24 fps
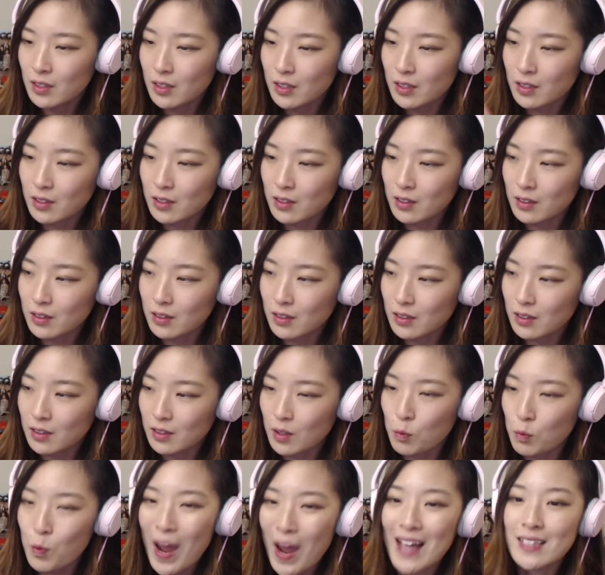A
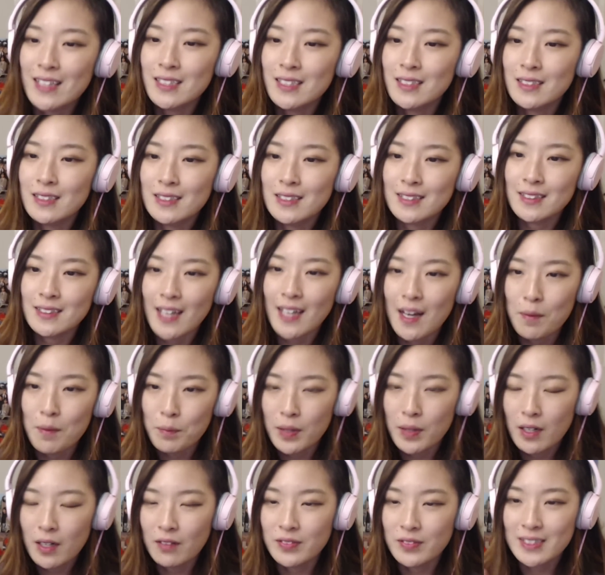wax stamp
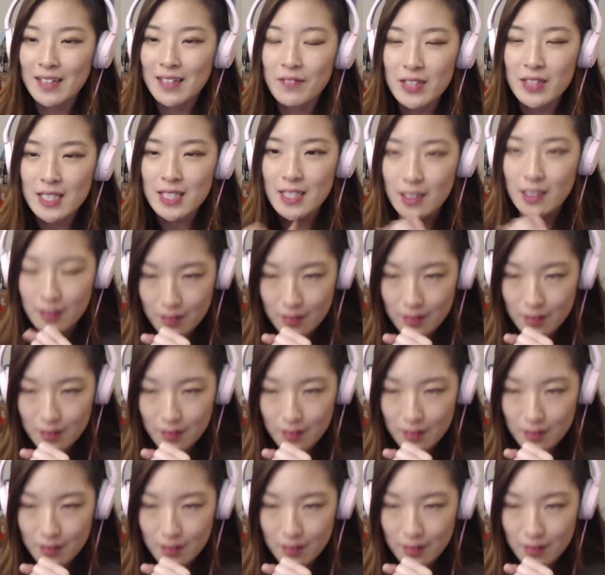of 17.